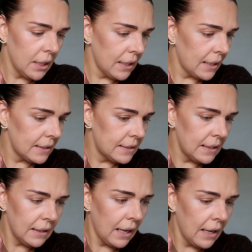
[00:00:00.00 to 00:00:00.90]
and I
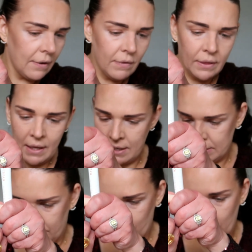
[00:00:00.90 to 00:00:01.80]
think I have
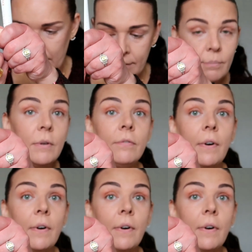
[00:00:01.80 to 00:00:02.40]
another one. Let me